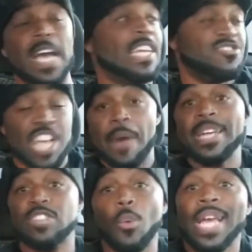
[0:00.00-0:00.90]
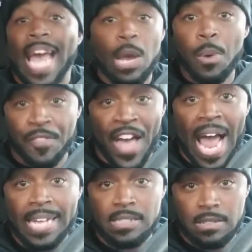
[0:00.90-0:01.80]
And Jerry's okay with
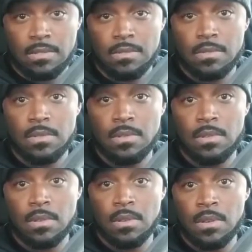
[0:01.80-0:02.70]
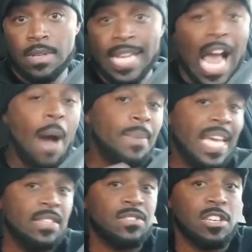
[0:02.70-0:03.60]
that. Now I'm
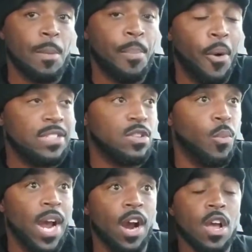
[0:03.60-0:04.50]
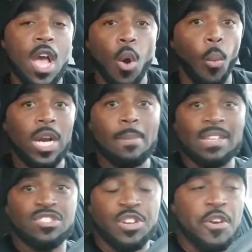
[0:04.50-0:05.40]
getting to the point to where, what am
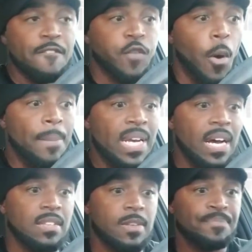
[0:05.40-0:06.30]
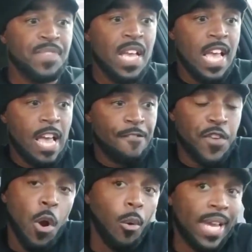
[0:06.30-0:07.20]
I cheering for? Because if
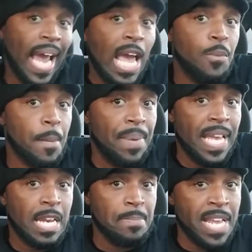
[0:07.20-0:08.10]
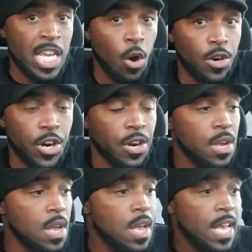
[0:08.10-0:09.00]
you're okay with being a mediocre
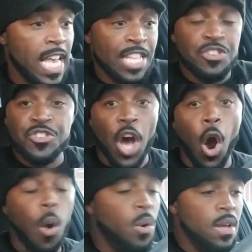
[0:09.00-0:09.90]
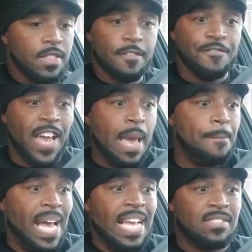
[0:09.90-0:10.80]
and you know the
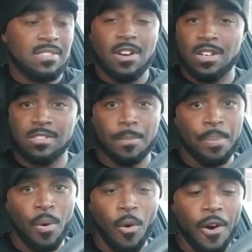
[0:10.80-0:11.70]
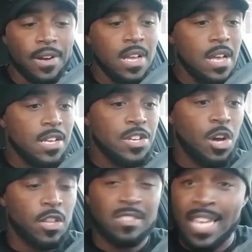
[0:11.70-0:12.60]
fan base is going to support, you
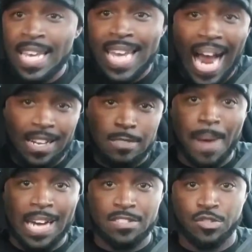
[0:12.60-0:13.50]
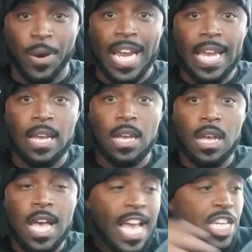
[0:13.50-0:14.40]
know, see, he got us by the string.
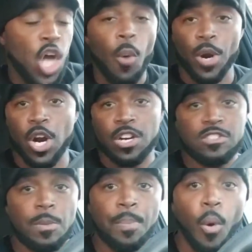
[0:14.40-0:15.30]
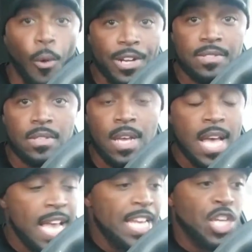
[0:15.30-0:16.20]
He know we're going to support.
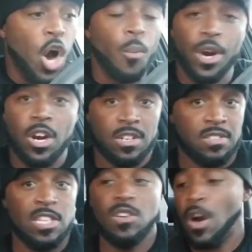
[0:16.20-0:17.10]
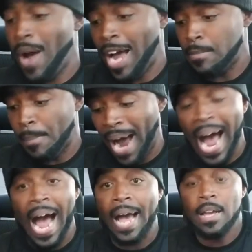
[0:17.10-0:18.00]
He know we're going to still go out and
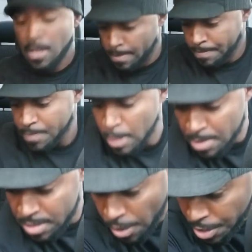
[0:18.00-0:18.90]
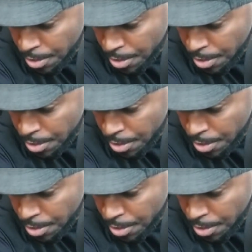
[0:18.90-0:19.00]
buy Let me show